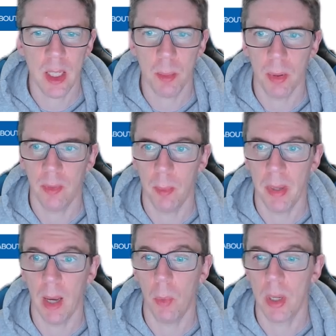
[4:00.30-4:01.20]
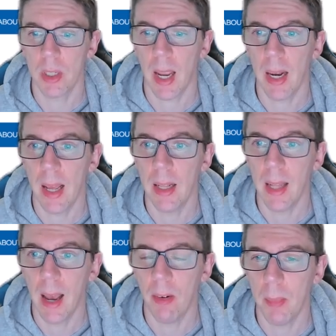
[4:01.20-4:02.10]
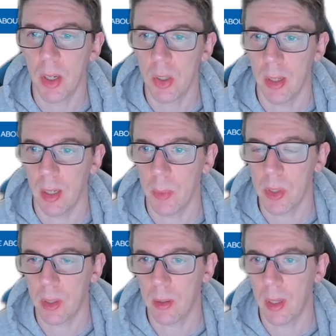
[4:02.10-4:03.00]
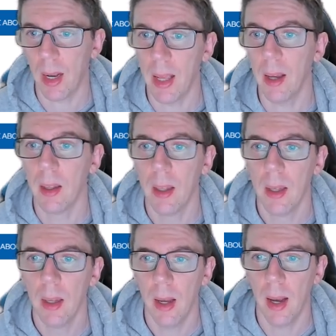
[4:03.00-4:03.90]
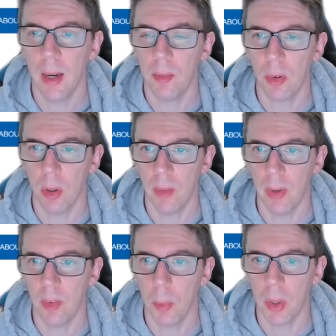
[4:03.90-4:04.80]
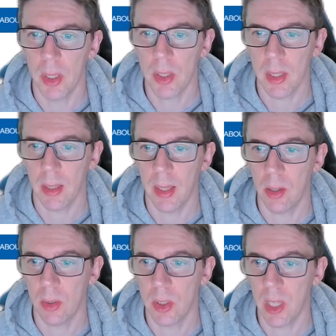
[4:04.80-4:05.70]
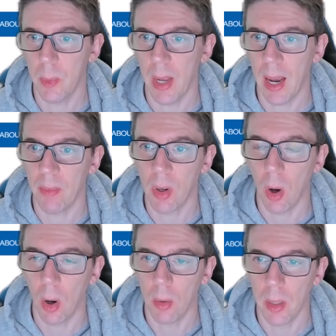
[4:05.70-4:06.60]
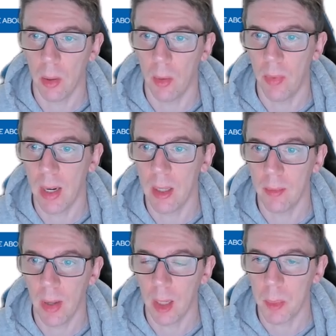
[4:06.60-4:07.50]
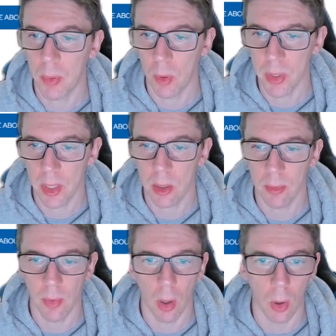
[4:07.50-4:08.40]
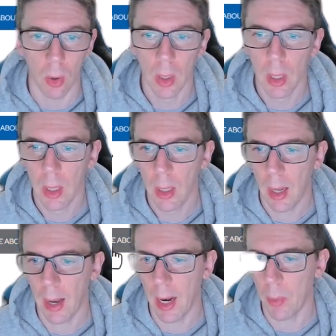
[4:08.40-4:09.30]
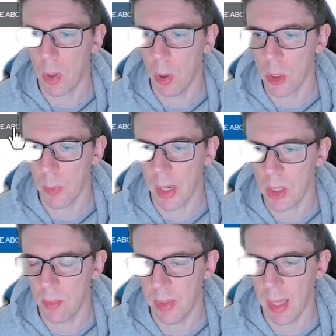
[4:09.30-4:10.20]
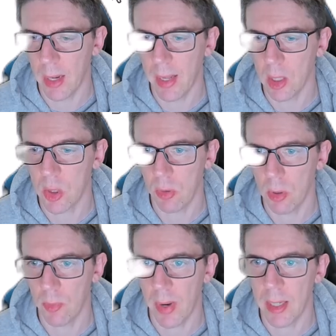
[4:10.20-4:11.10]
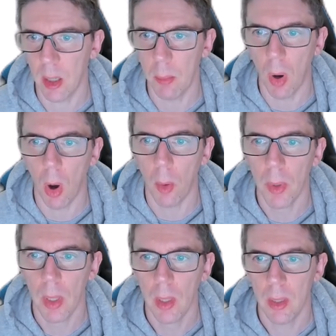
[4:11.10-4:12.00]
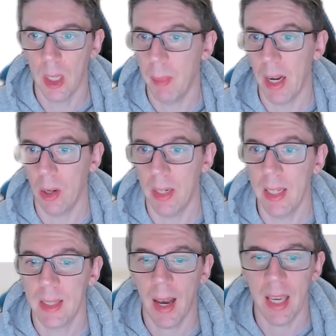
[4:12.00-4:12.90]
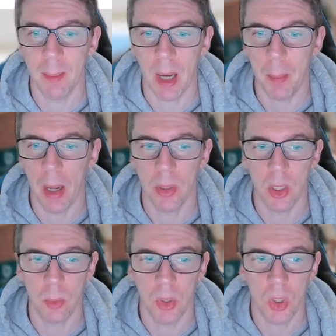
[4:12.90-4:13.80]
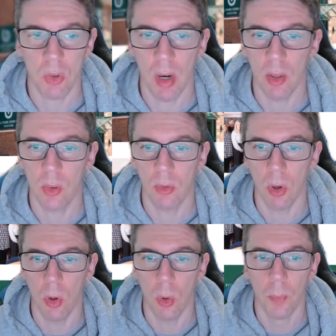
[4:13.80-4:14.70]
but for me, I wanted to get it in there and make sure that it was clear and in front of everybody so that they could see we have got a very developed process to follow, and our call to action for their links through to find out more. You might not need that. You might be able to jump straight through